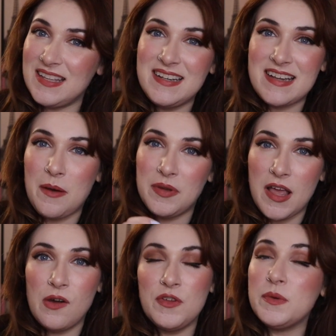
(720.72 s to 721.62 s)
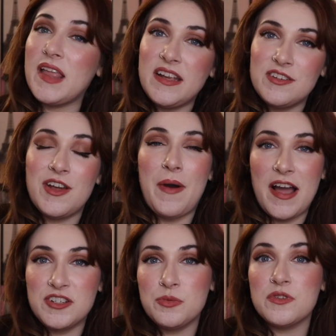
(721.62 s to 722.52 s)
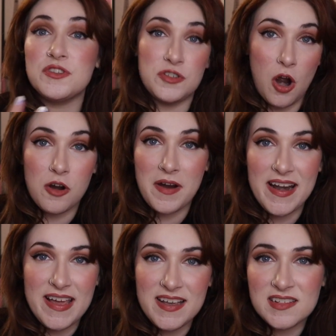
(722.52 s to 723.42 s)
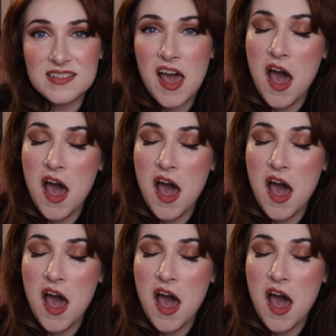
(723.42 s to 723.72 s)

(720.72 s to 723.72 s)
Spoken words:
linked down below if you would like to know actual star ratings.